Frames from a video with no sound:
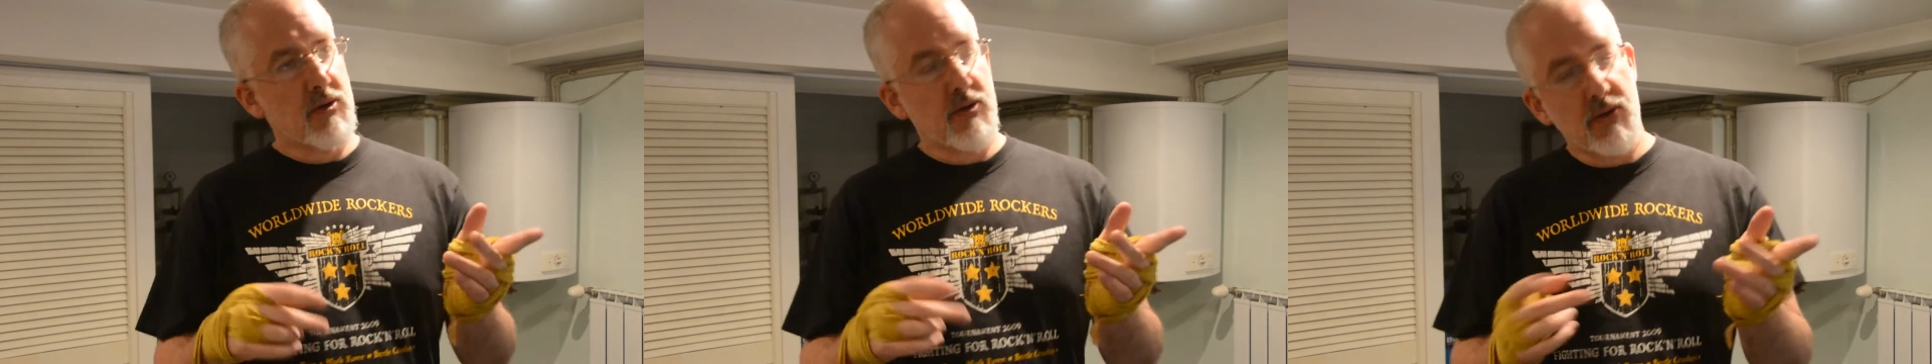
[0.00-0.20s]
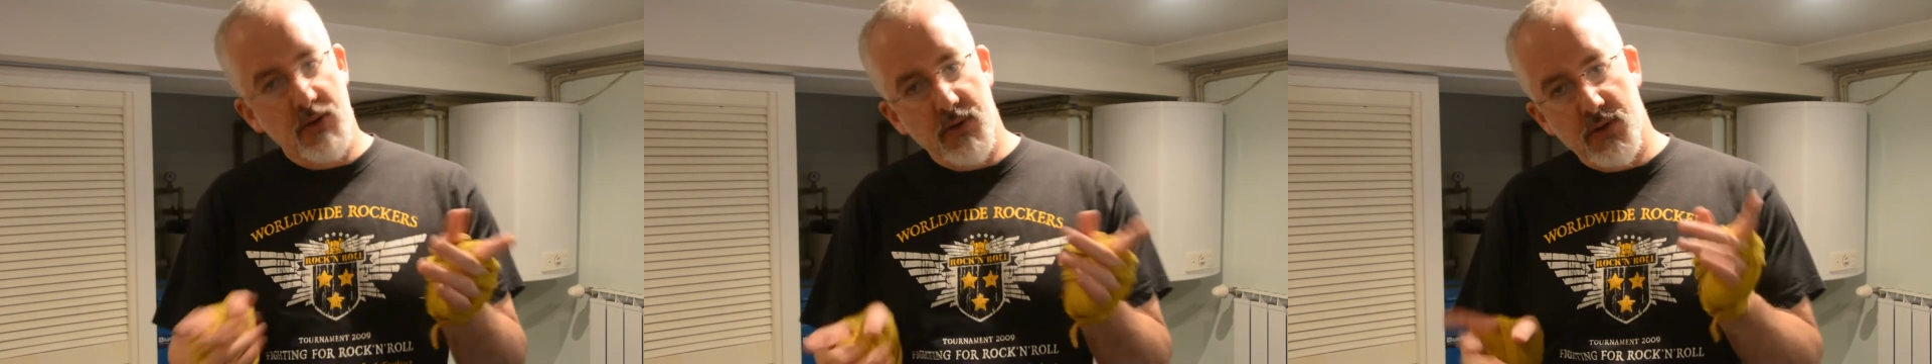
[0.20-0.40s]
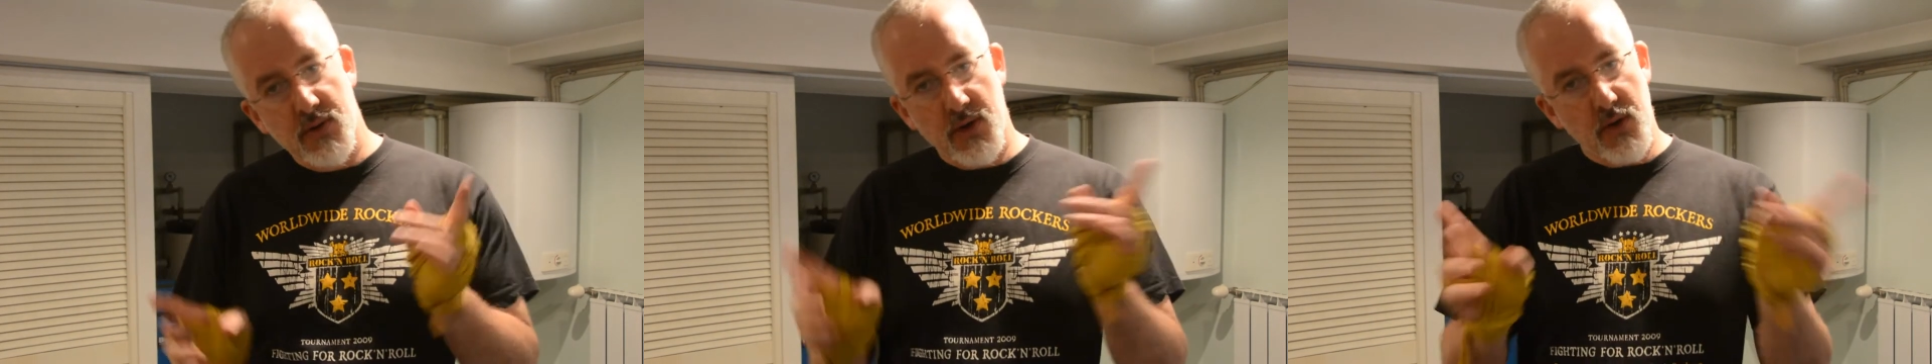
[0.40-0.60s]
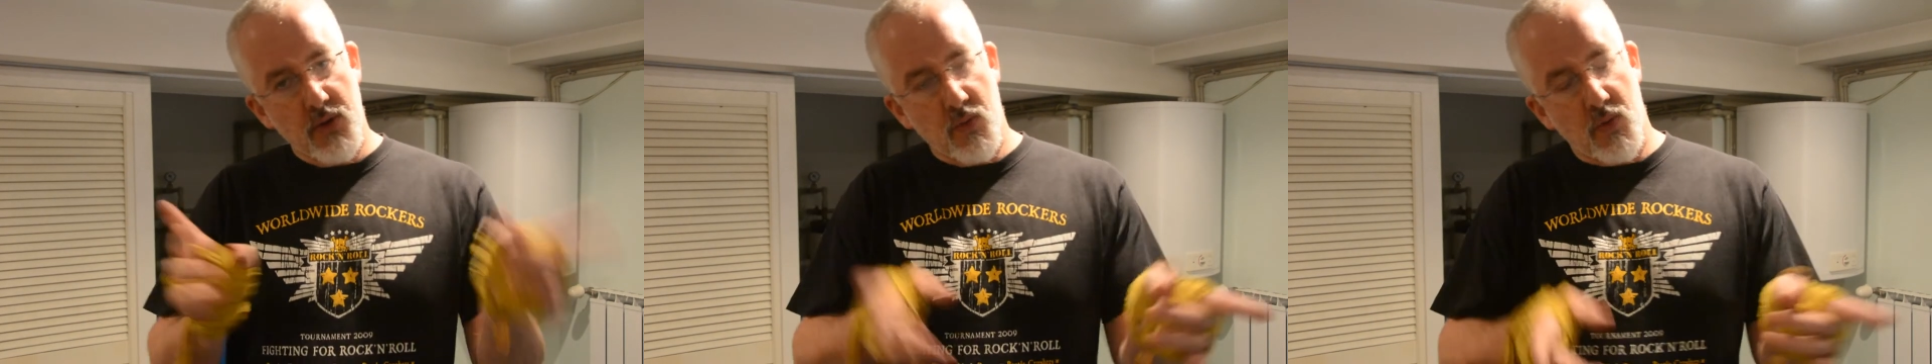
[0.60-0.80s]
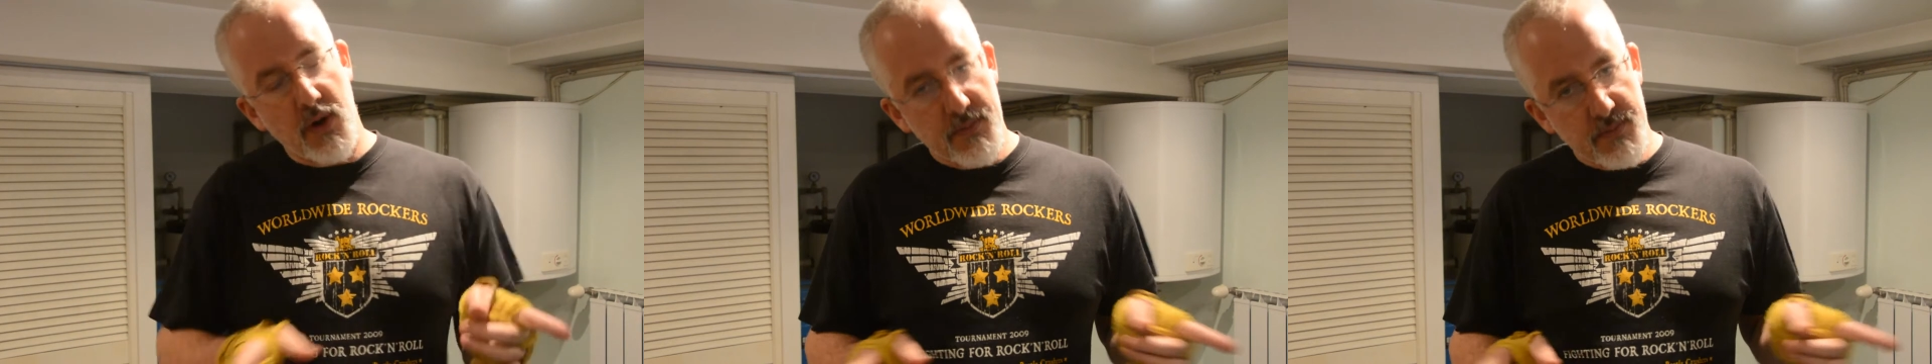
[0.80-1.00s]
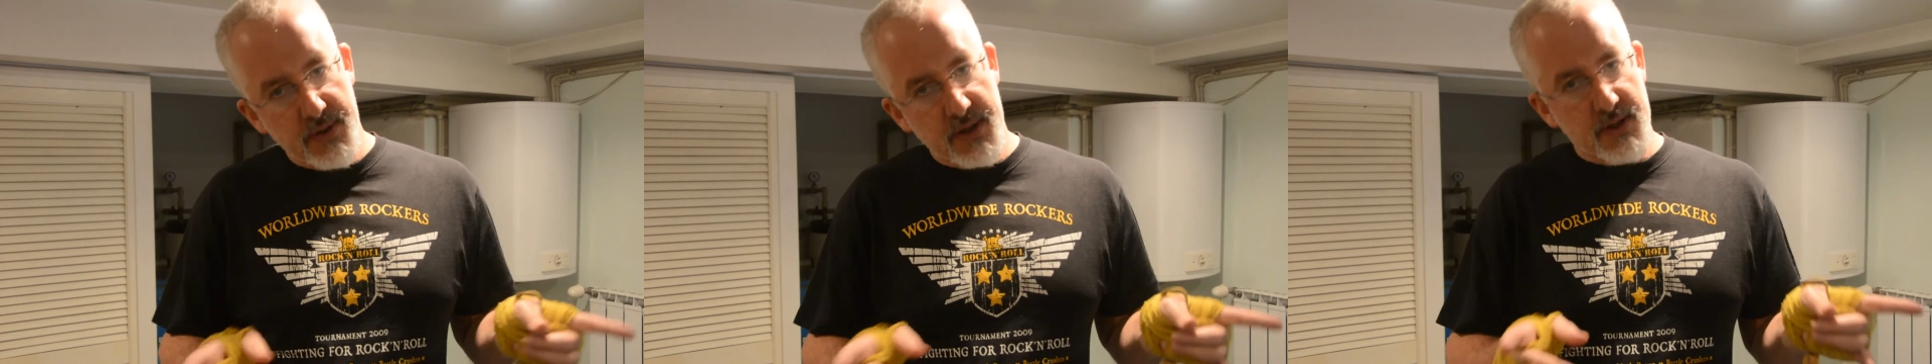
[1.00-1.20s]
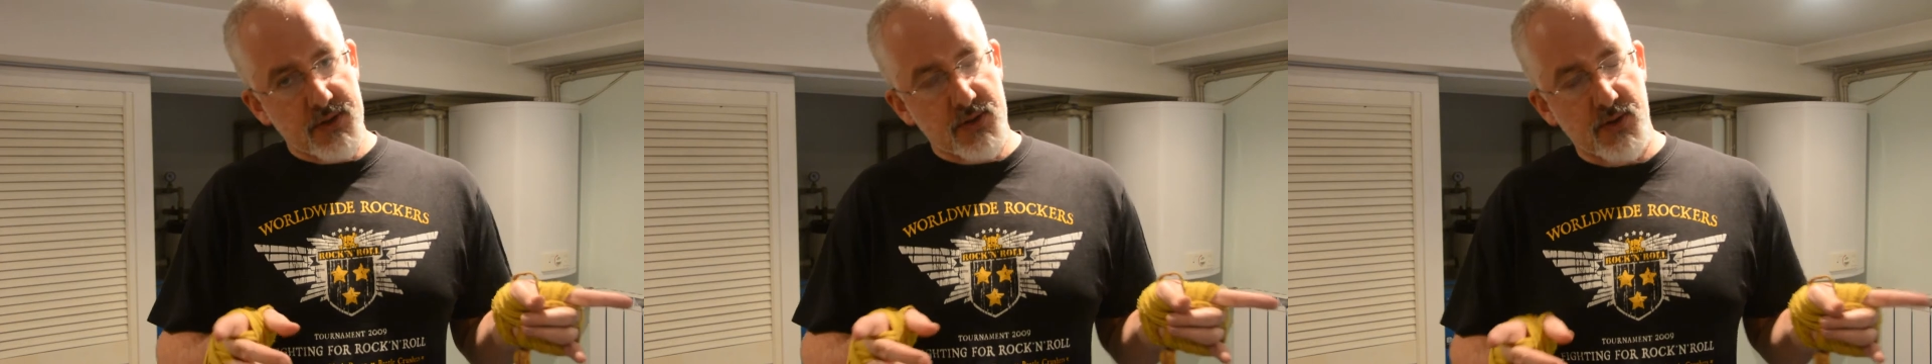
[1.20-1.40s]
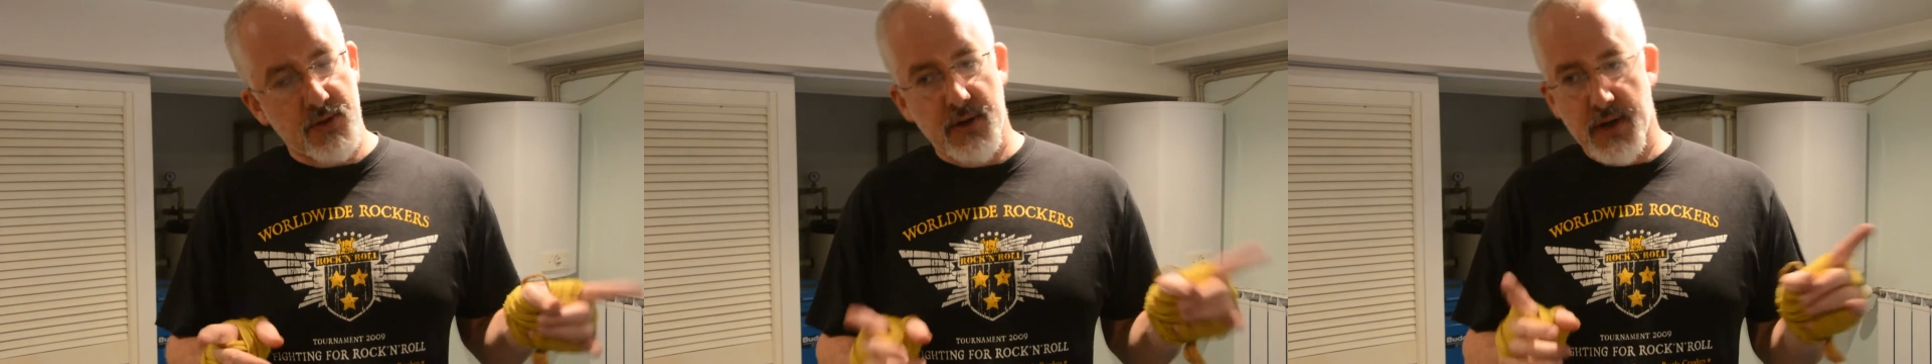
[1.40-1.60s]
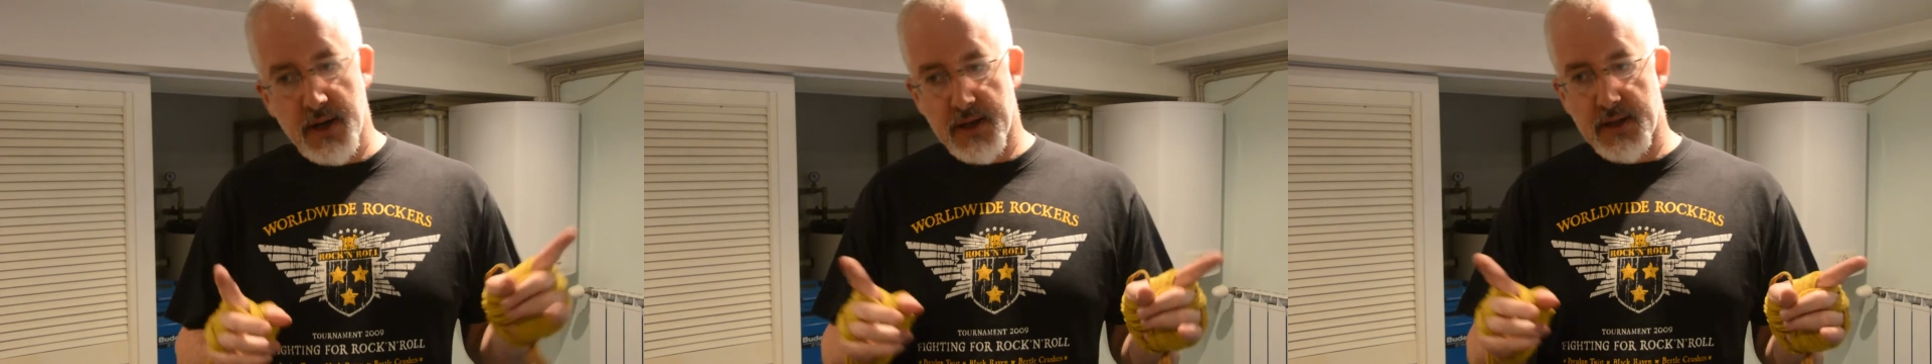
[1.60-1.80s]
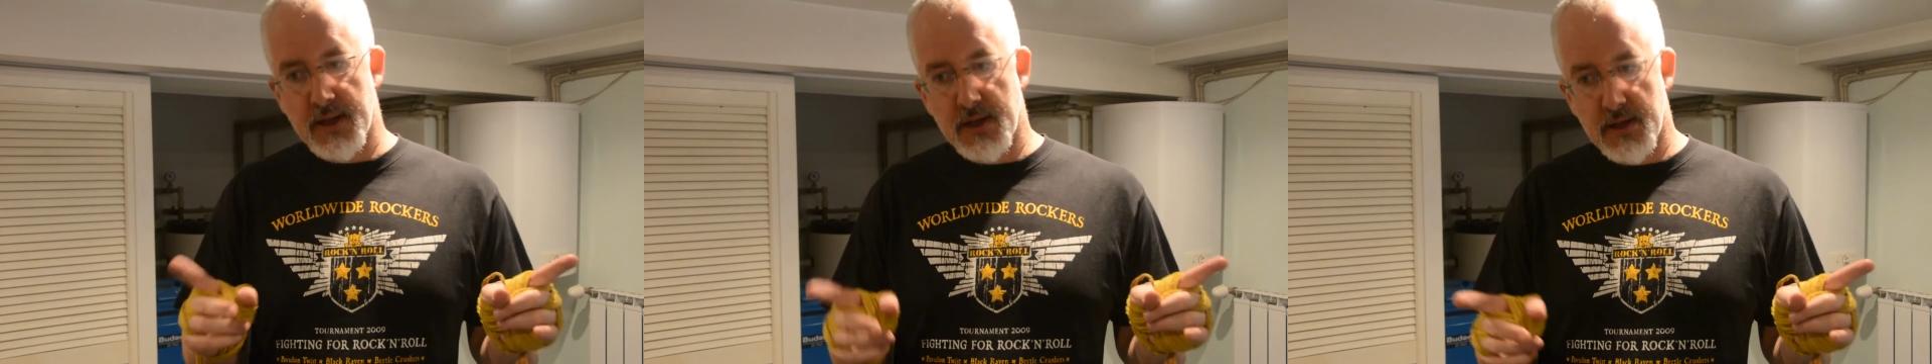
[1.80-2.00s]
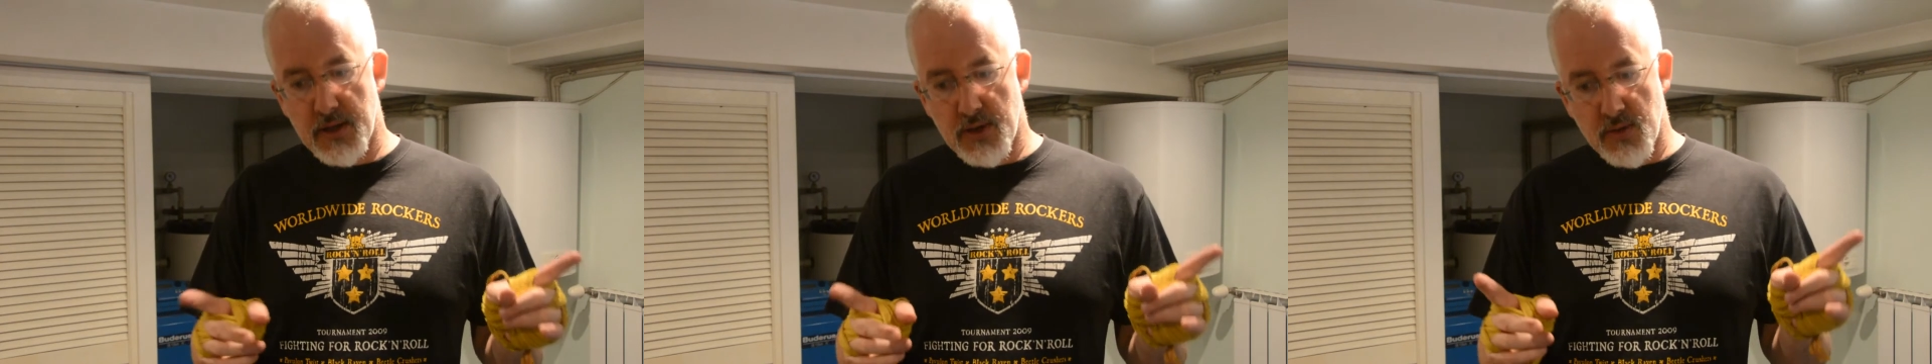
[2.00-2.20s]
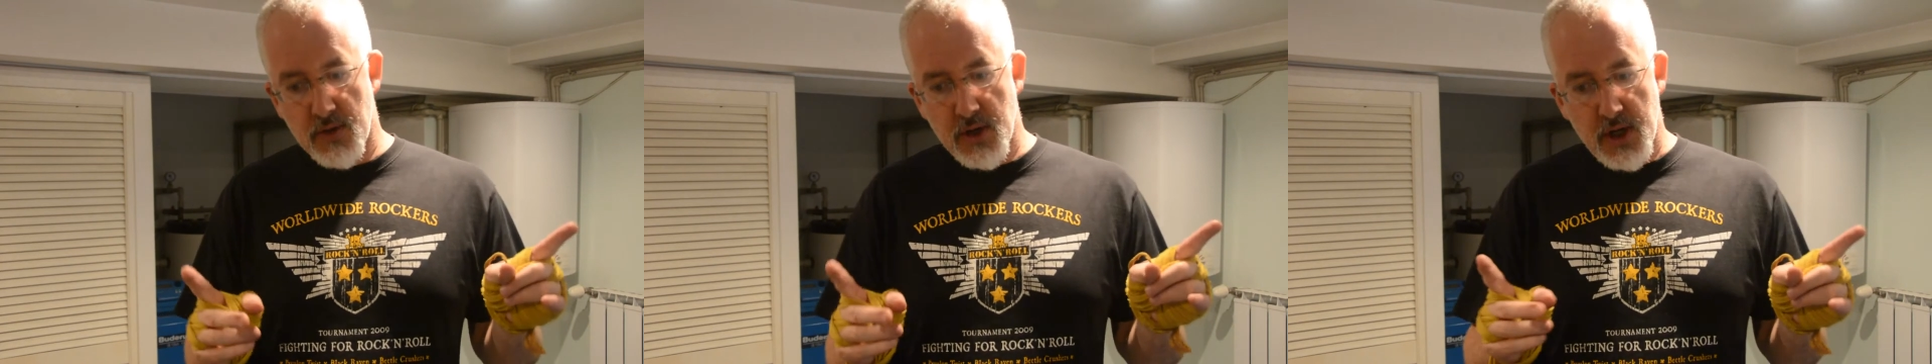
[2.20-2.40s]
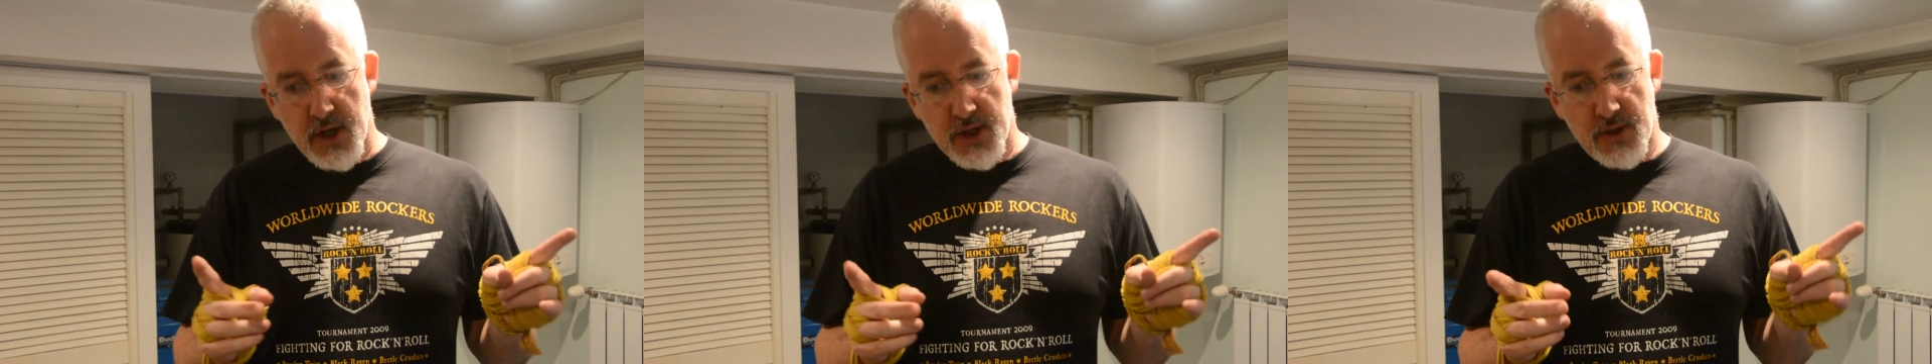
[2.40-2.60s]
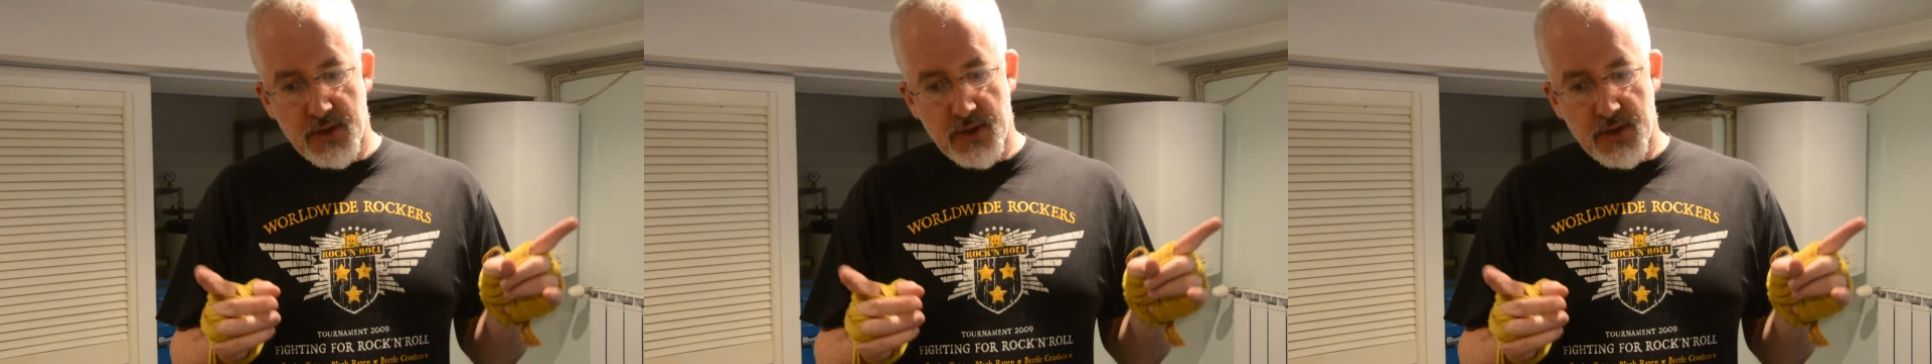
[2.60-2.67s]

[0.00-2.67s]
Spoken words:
you go to one picture and then you